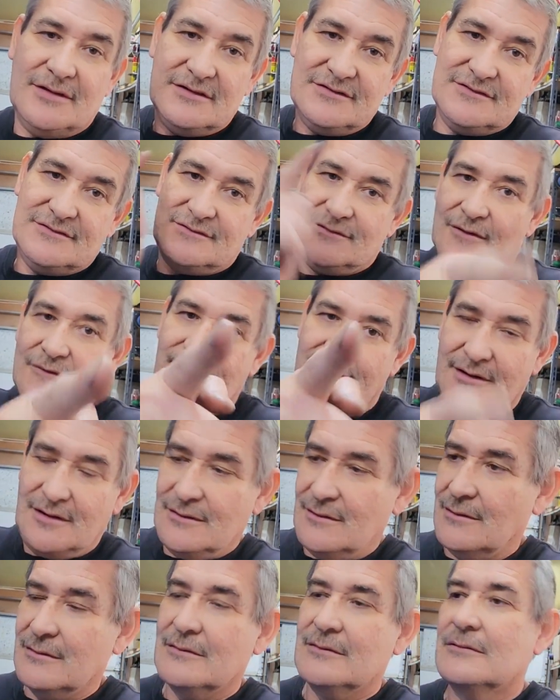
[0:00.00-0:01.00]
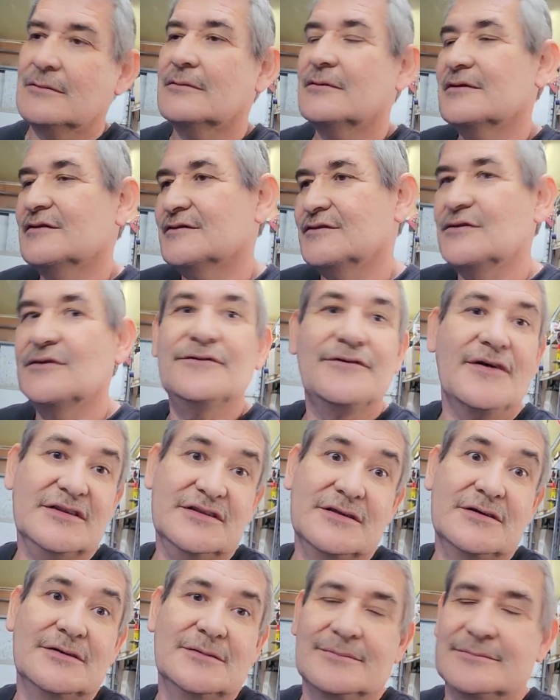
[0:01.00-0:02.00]
It's your fault because you
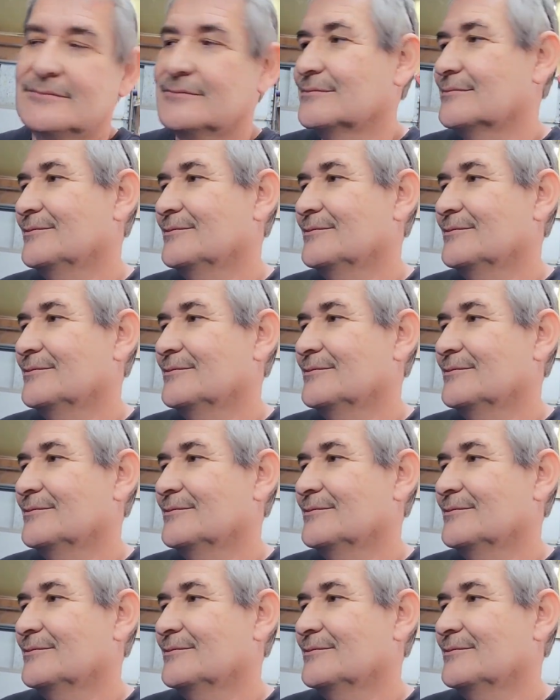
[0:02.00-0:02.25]
fucked it up.